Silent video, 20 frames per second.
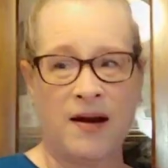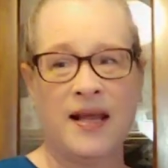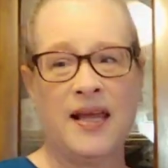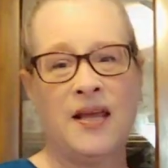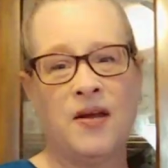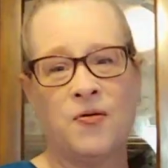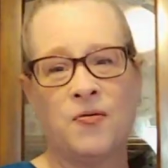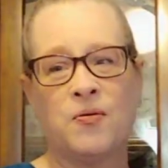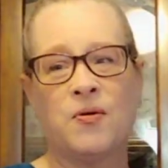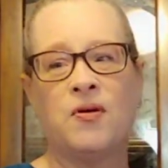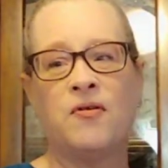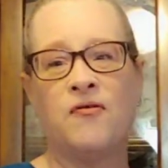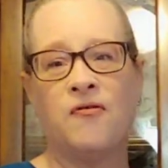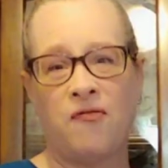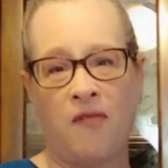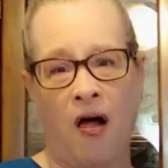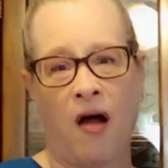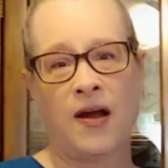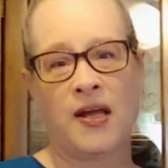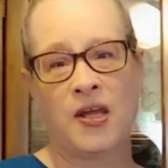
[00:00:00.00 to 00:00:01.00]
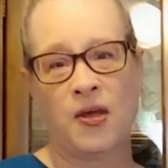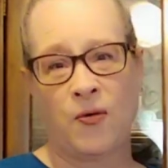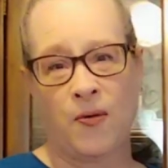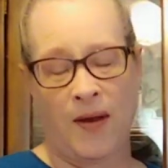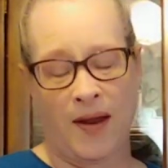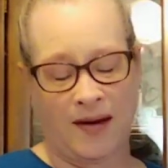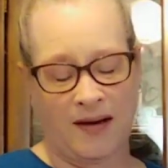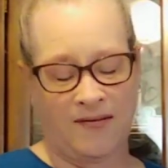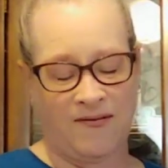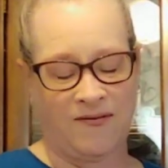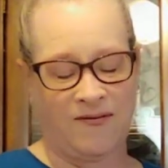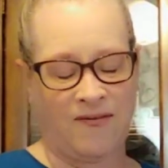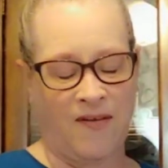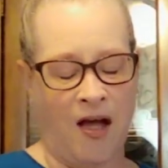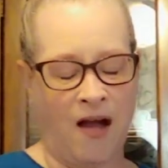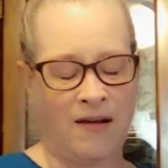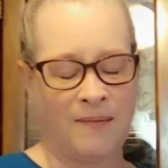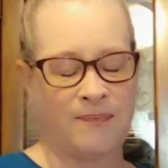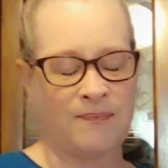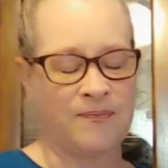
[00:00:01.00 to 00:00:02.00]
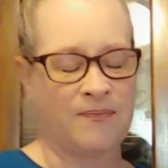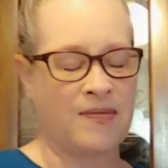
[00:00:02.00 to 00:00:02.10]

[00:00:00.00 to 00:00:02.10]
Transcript: It will flocculate. Flop.